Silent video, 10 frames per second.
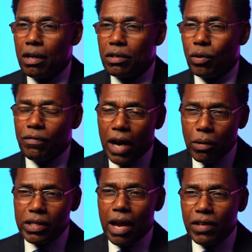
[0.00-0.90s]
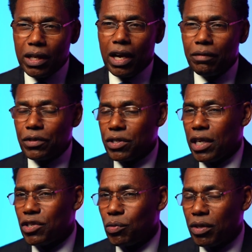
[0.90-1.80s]
So if I was having a
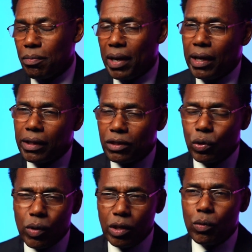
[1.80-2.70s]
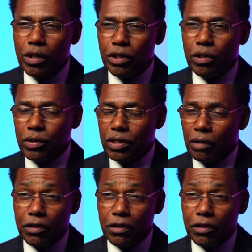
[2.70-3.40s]
conversation with my 21-year-old self,